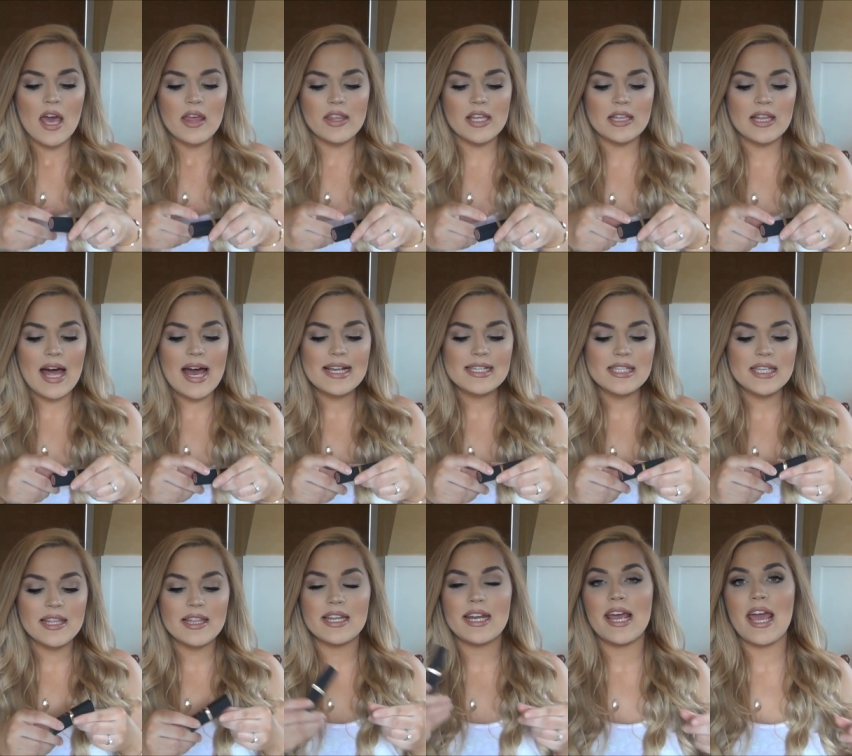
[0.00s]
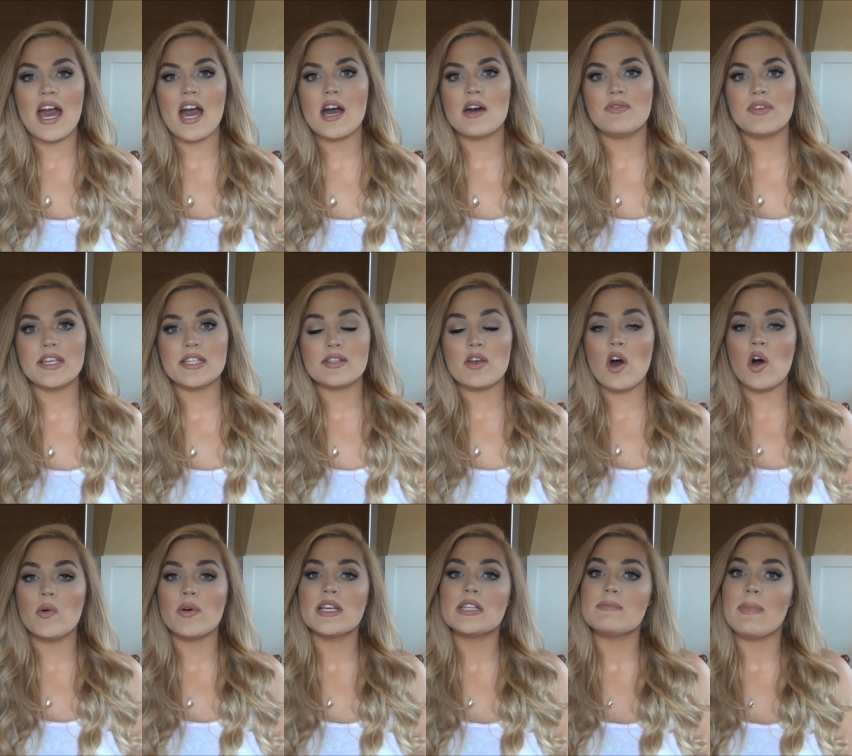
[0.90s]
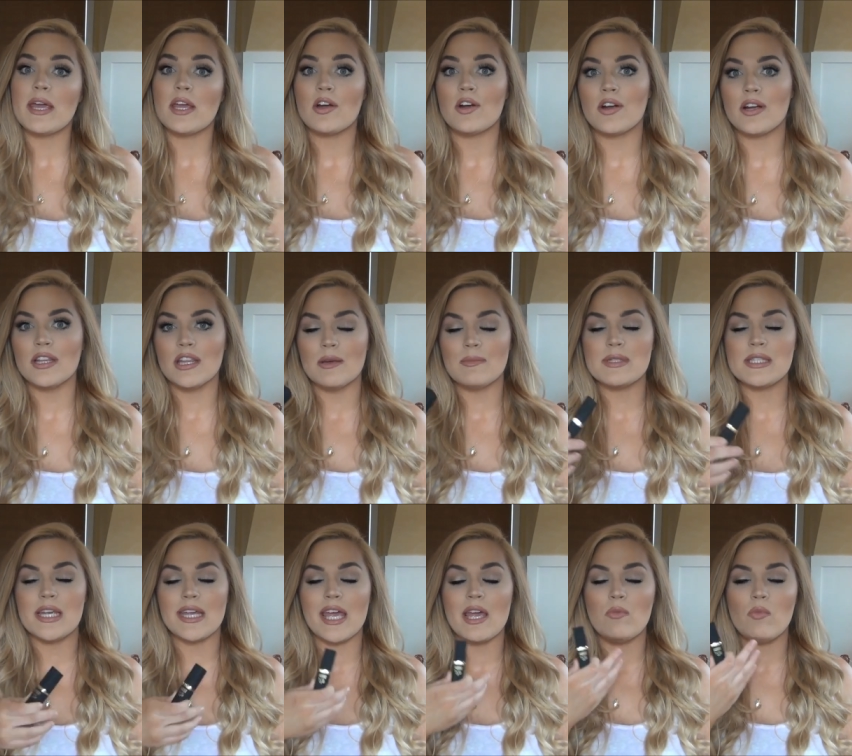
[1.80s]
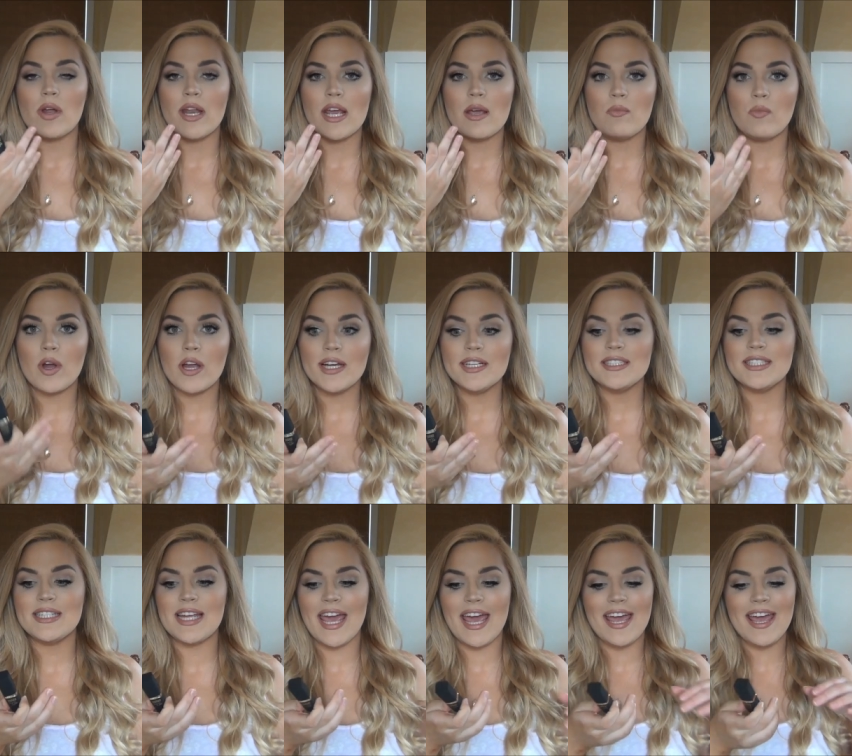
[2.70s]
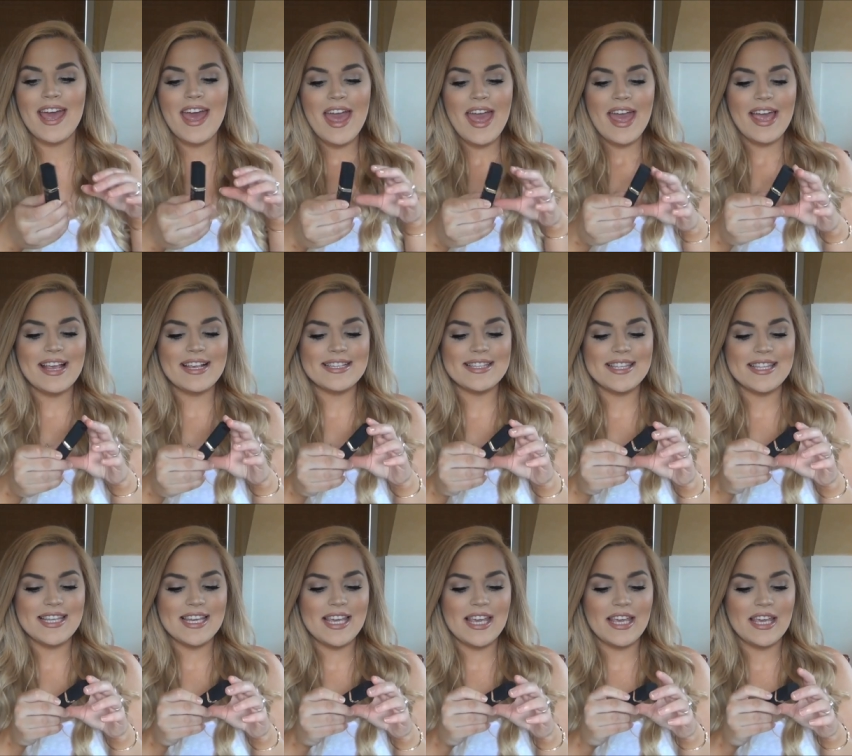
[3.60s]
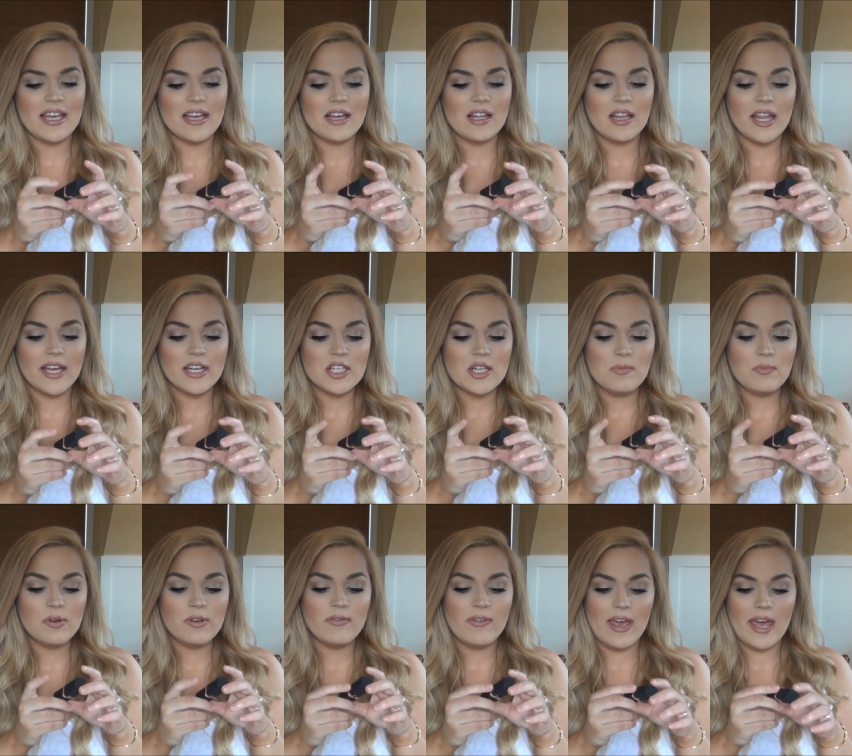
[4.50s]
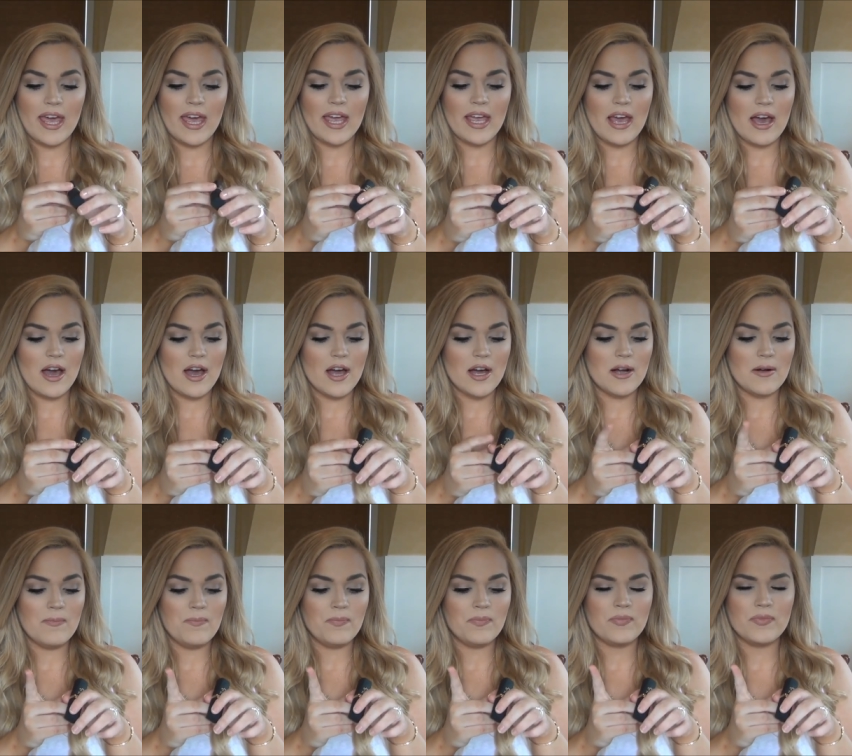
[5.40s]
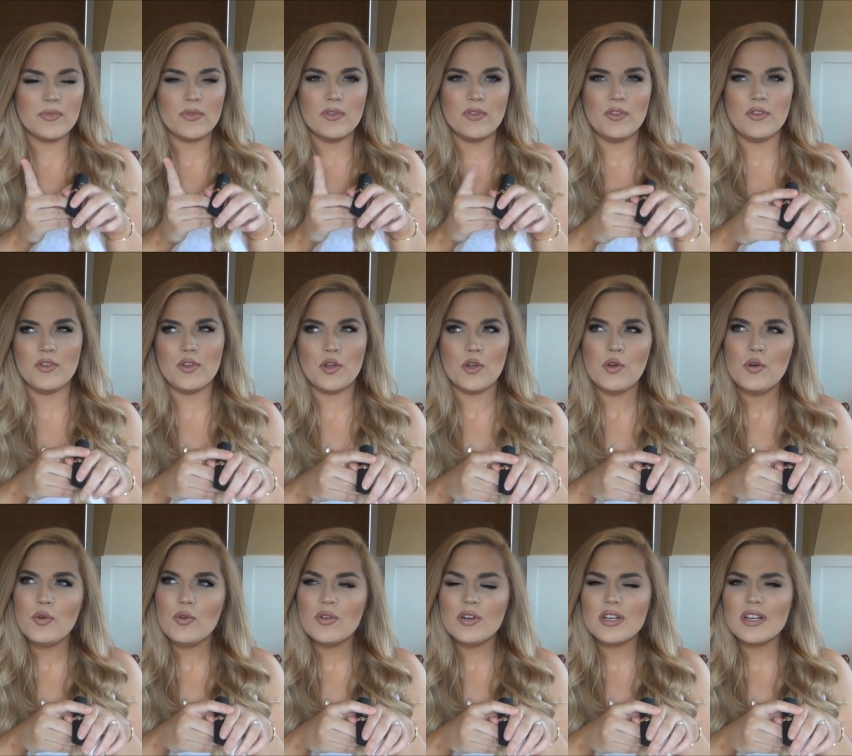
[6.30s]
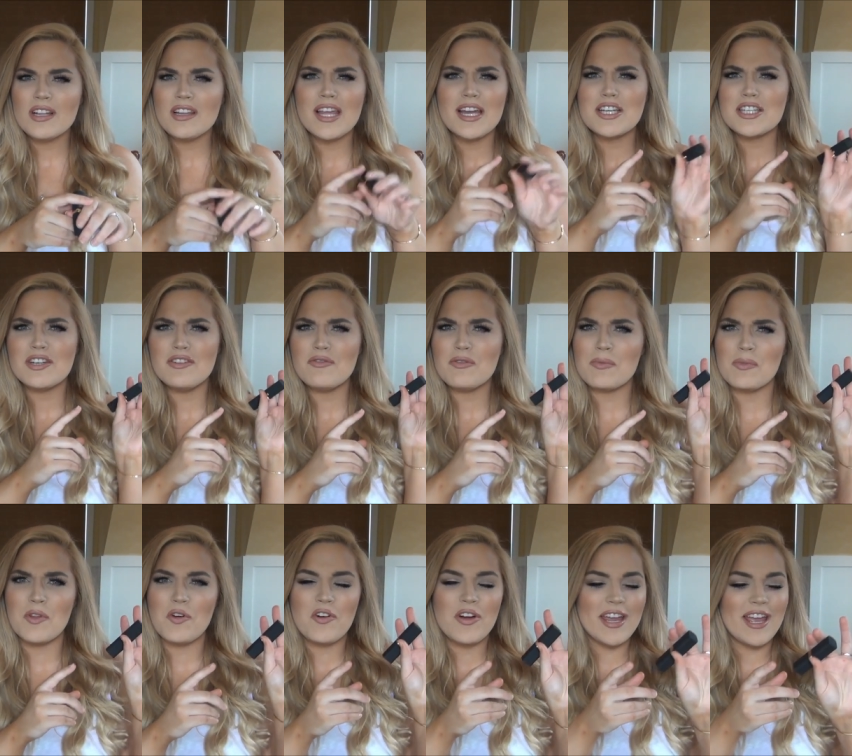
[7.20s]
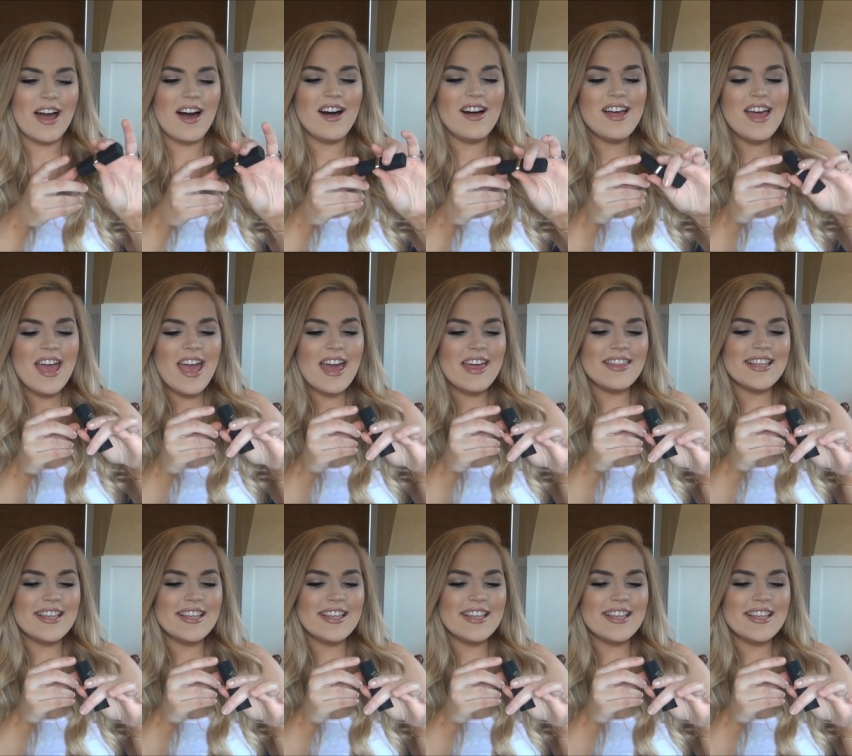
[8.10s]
The last thing that I have is always my current lipstick, and what I am wearing today is the Collection Privée Nude Collection from L'Oreal.